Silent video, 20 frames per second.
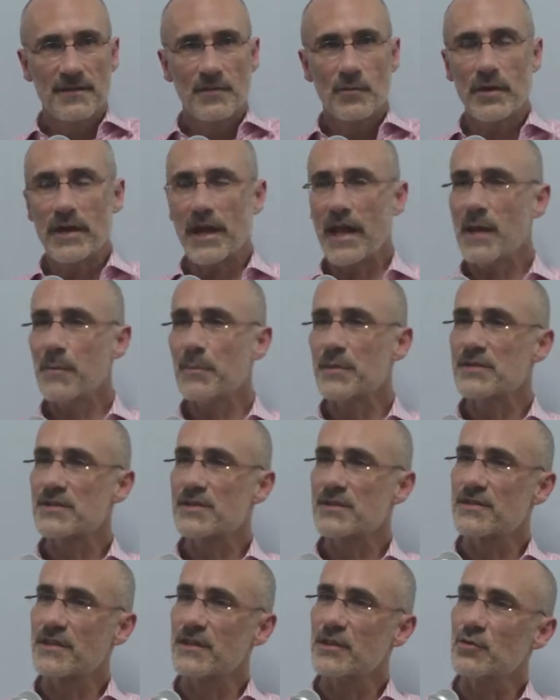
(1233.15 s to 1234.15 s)
What happens
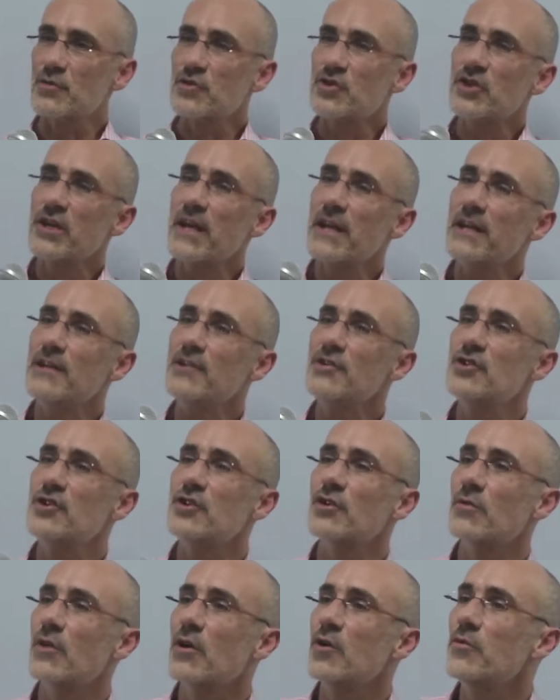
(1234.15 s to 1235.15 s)
is that you change
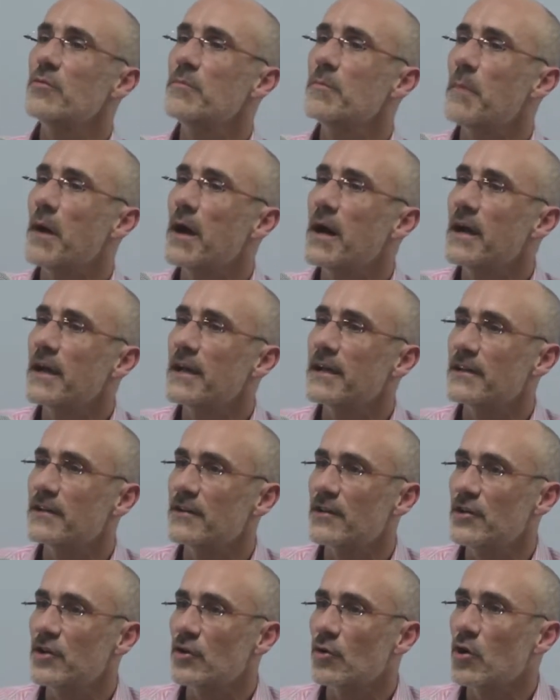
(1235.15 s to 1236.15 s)
your own mind
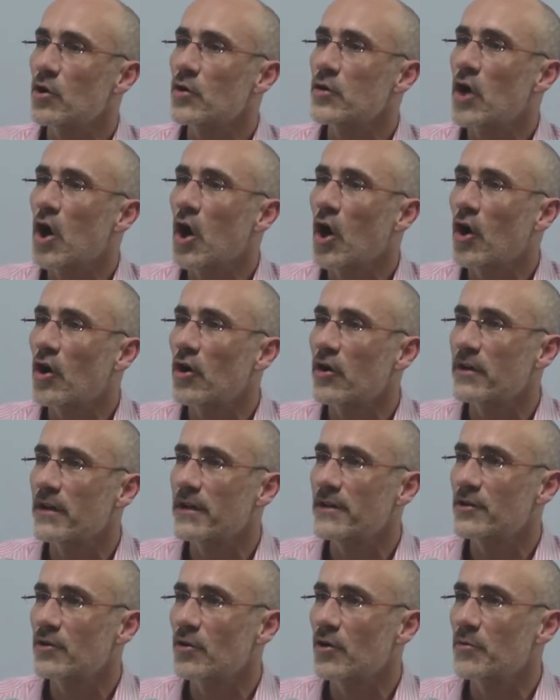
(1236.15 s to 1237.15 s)
and your own heart
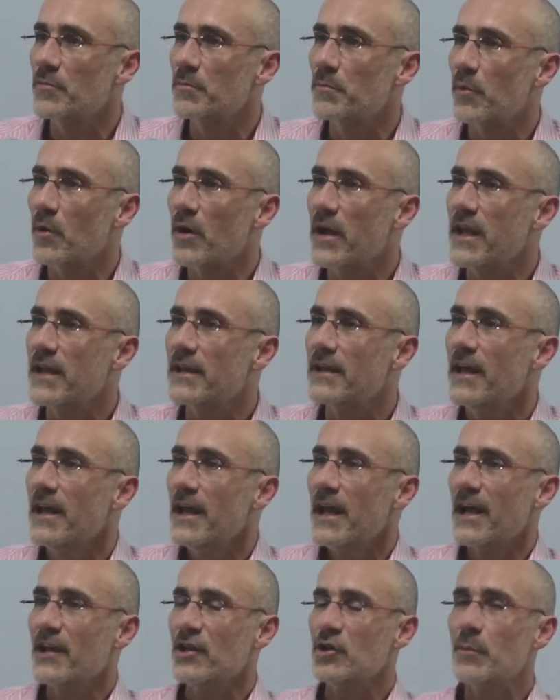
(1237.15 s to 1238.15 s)
and your own brain,
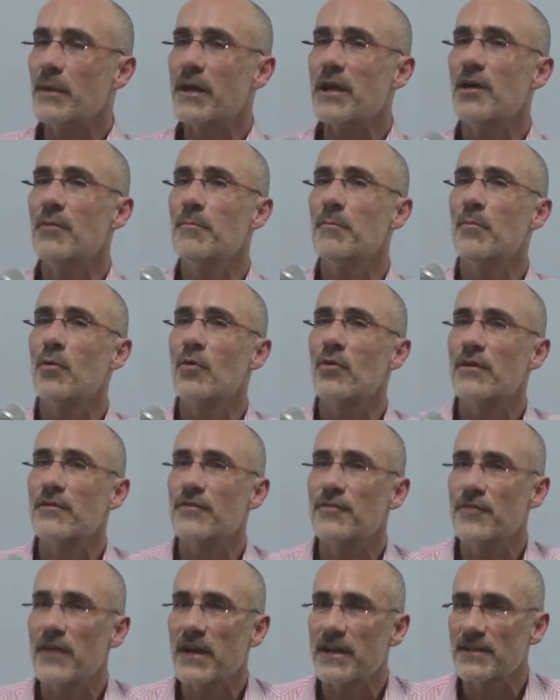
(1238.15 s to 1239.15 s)
and you become more
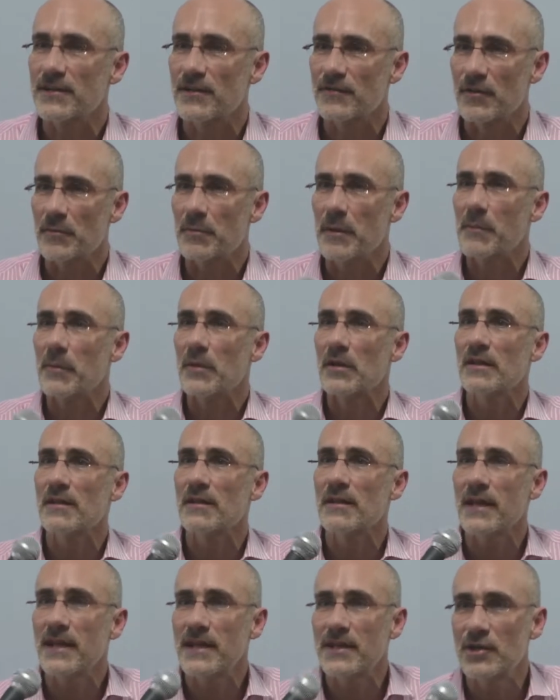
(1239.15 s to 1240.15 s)
effective, and people
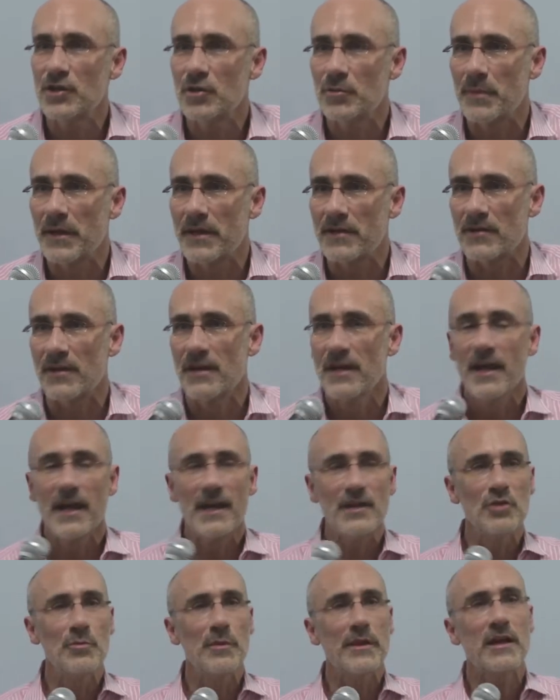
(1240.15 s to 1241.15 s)
like you better,
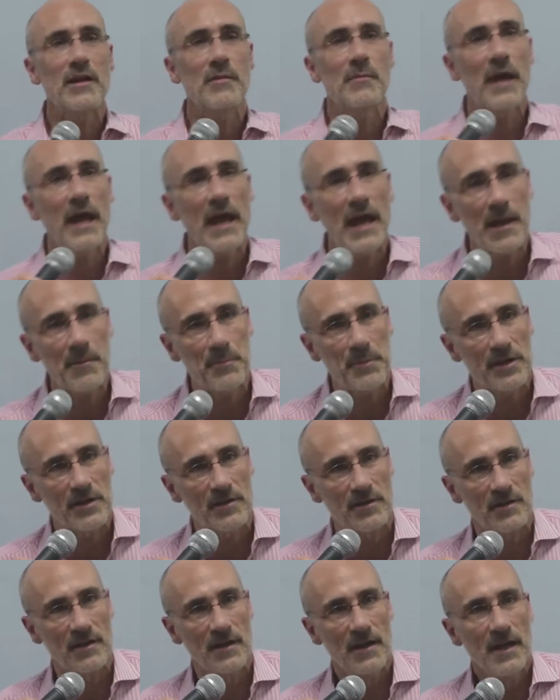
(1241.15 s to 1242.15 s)
and you become
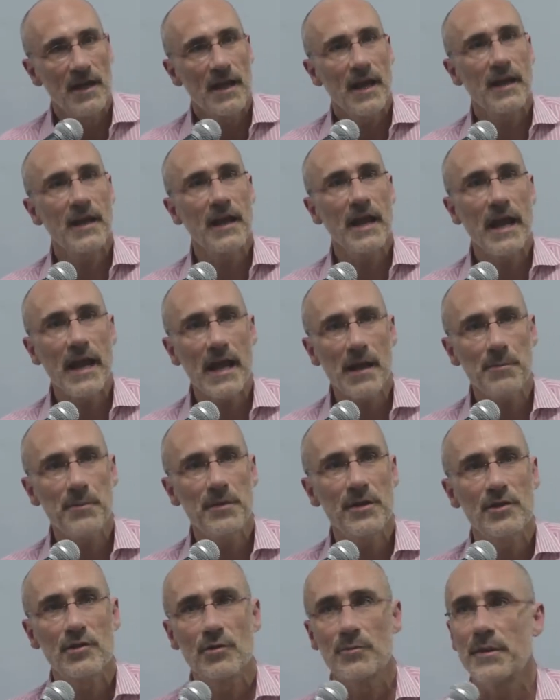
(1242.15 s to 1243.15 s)
happier, and
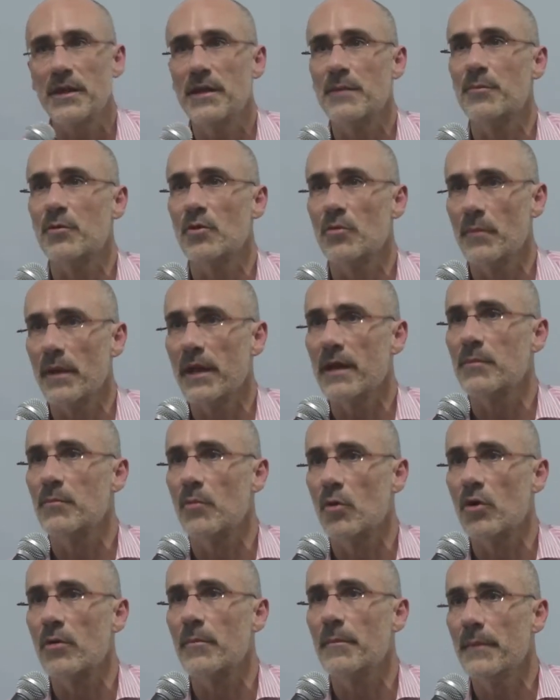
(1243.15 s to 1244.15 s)
happier people make
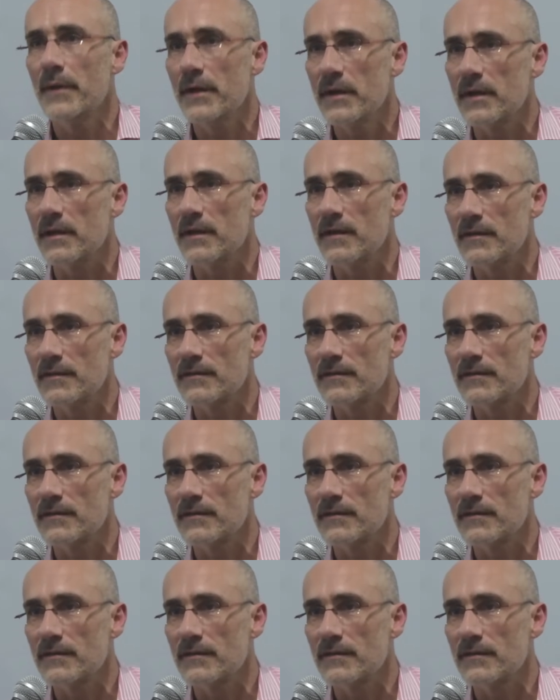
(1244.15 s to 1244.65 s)
more money.